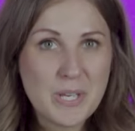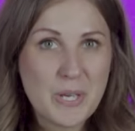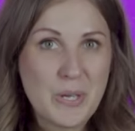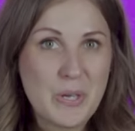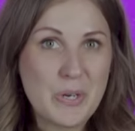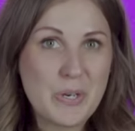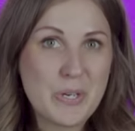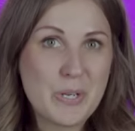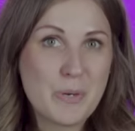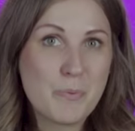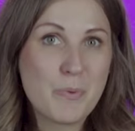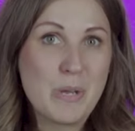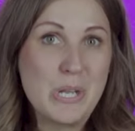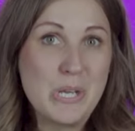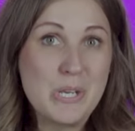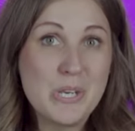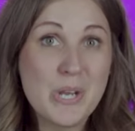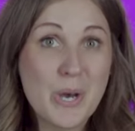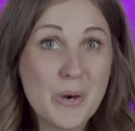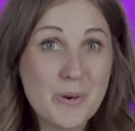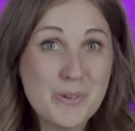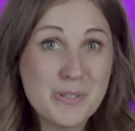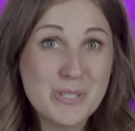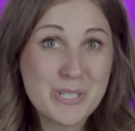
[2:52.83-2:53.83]
the good we
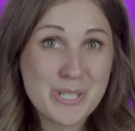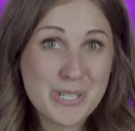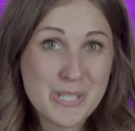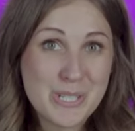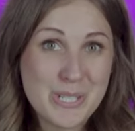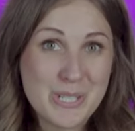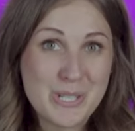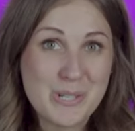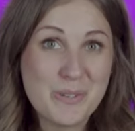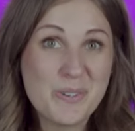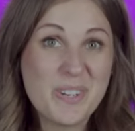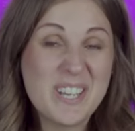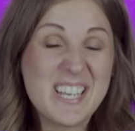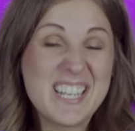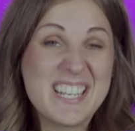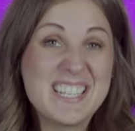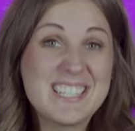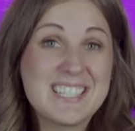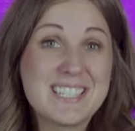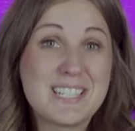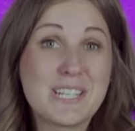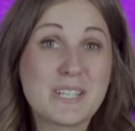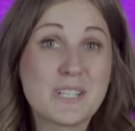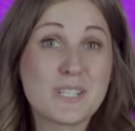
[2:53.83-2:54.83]
know to do, it
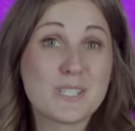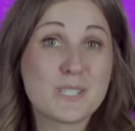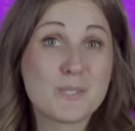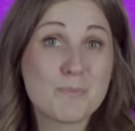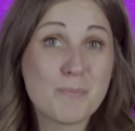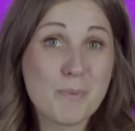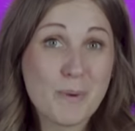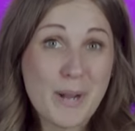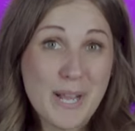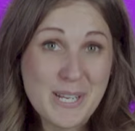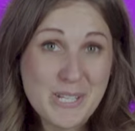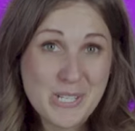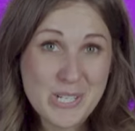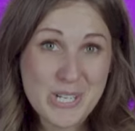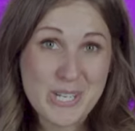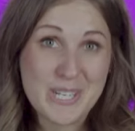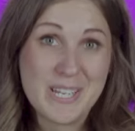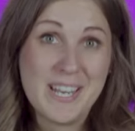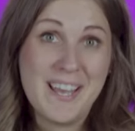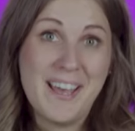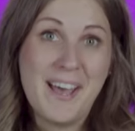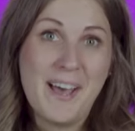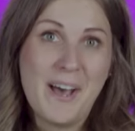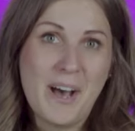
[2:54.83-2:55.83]
is an
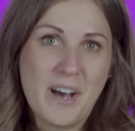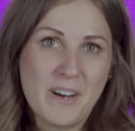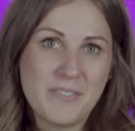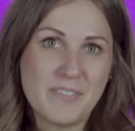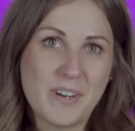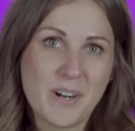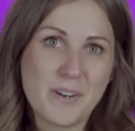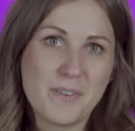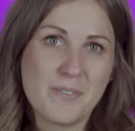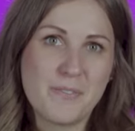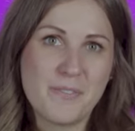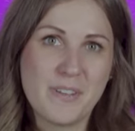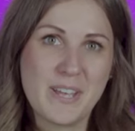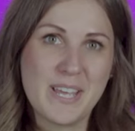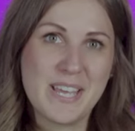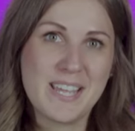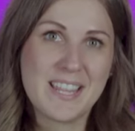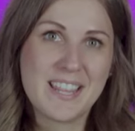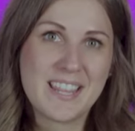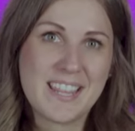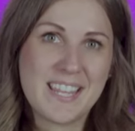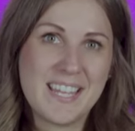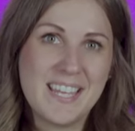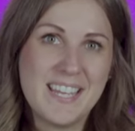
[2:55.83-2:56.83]
expression of our
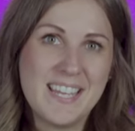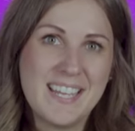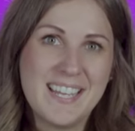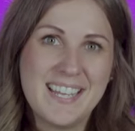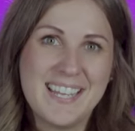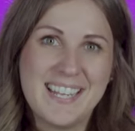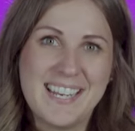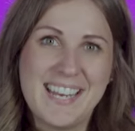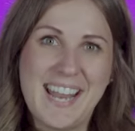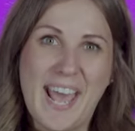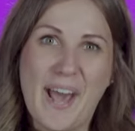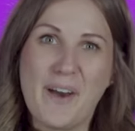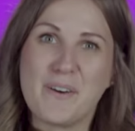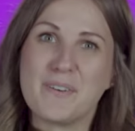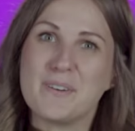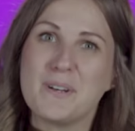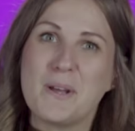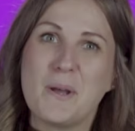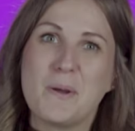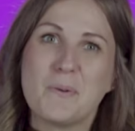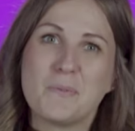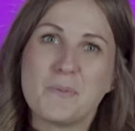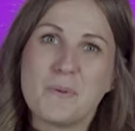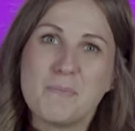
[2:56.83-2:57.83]
faith. Now,
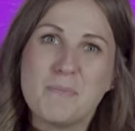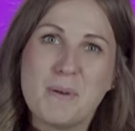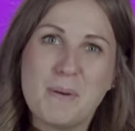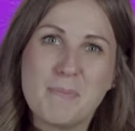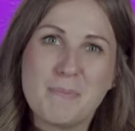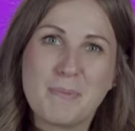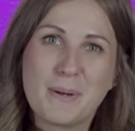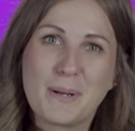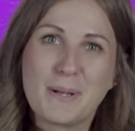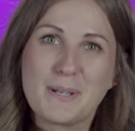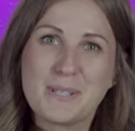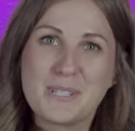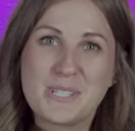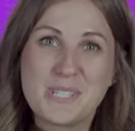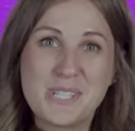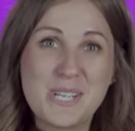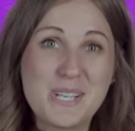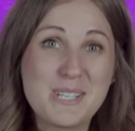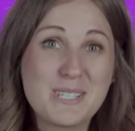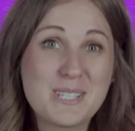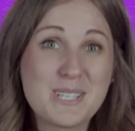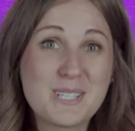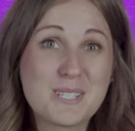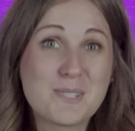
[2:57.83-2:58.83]
remember,
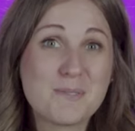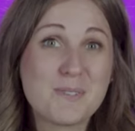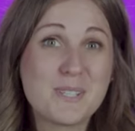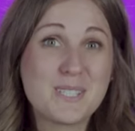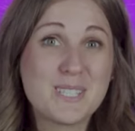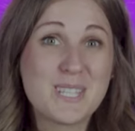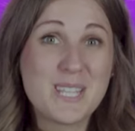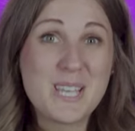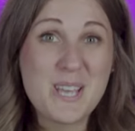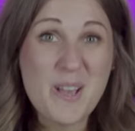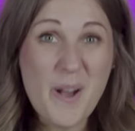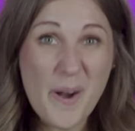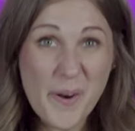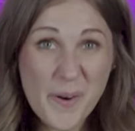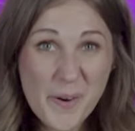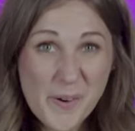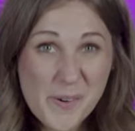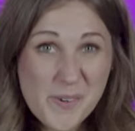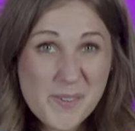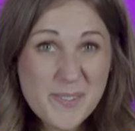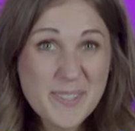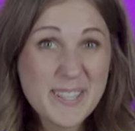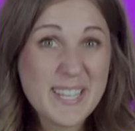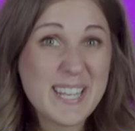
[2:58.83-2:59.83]
Jesus was the
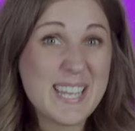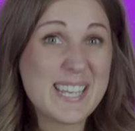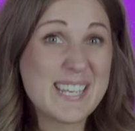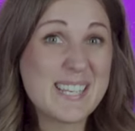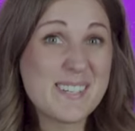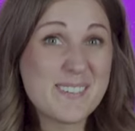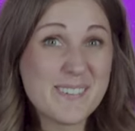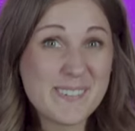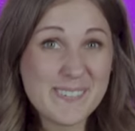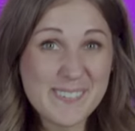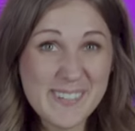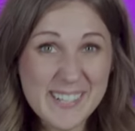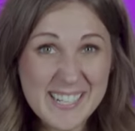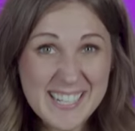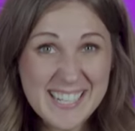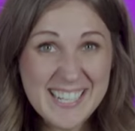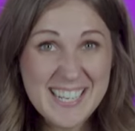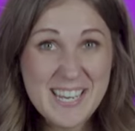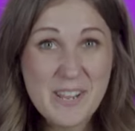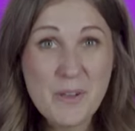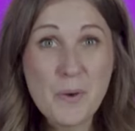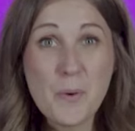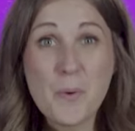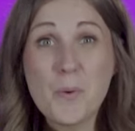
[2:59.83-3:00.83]
only
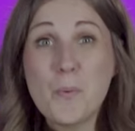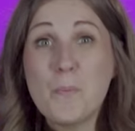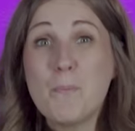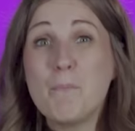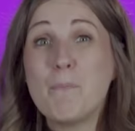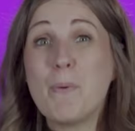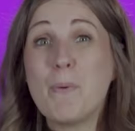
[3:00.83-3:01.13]
one who